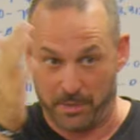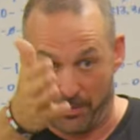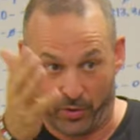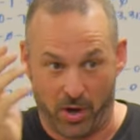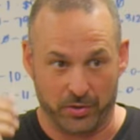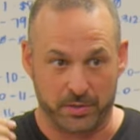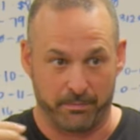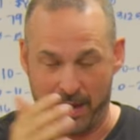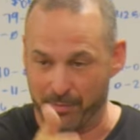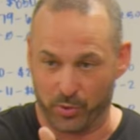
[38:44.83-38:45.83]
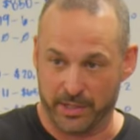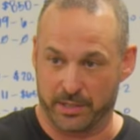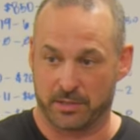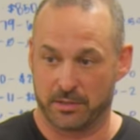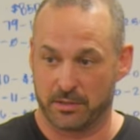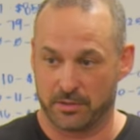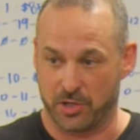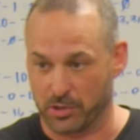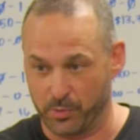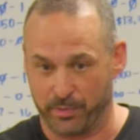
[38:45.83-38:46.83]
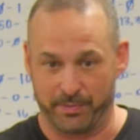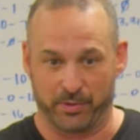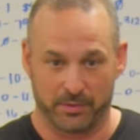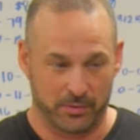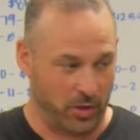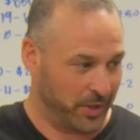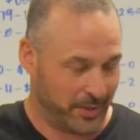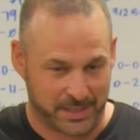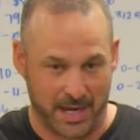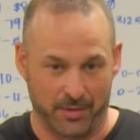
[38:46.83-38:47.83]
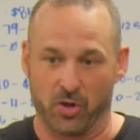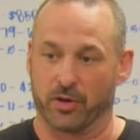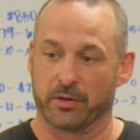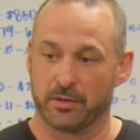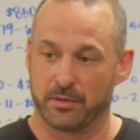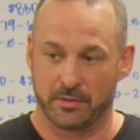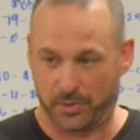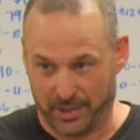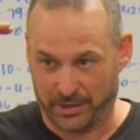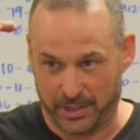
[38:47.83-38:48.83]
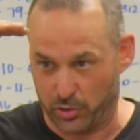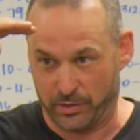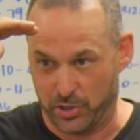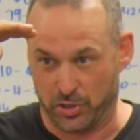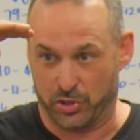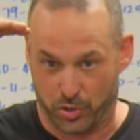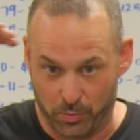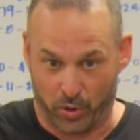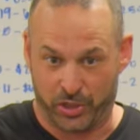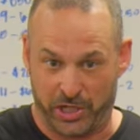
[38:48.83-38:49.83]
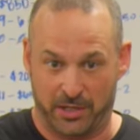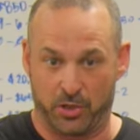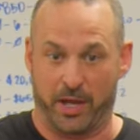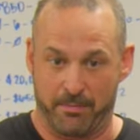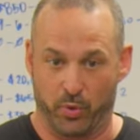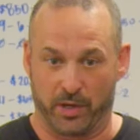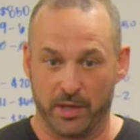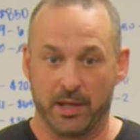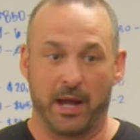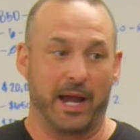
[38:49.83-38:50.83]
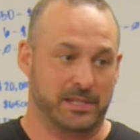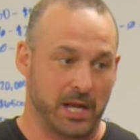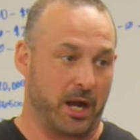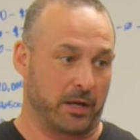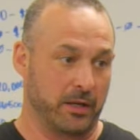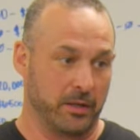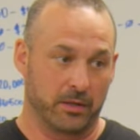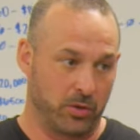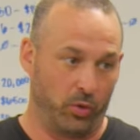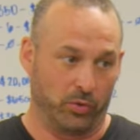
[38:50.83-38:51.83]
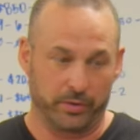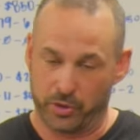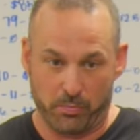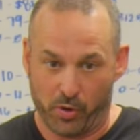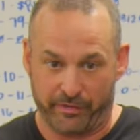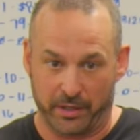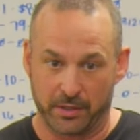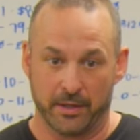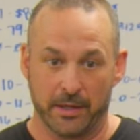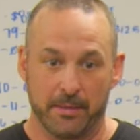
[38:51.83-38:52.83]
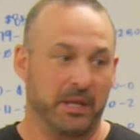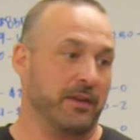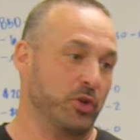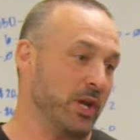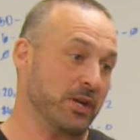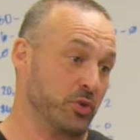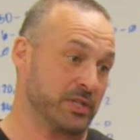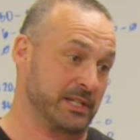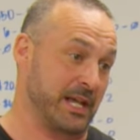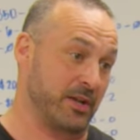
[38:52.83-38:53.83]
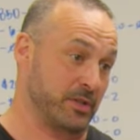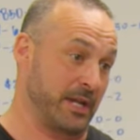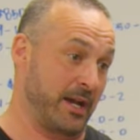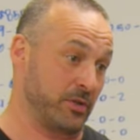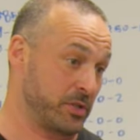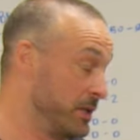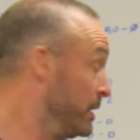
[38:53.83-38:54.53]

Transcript: make more calls, buy more leads. Talk to more people. Hold out the sign longer. You can literally just do more shit, you'll get more. I suck. Cool. Do more of it. And if you didn't do $6,000,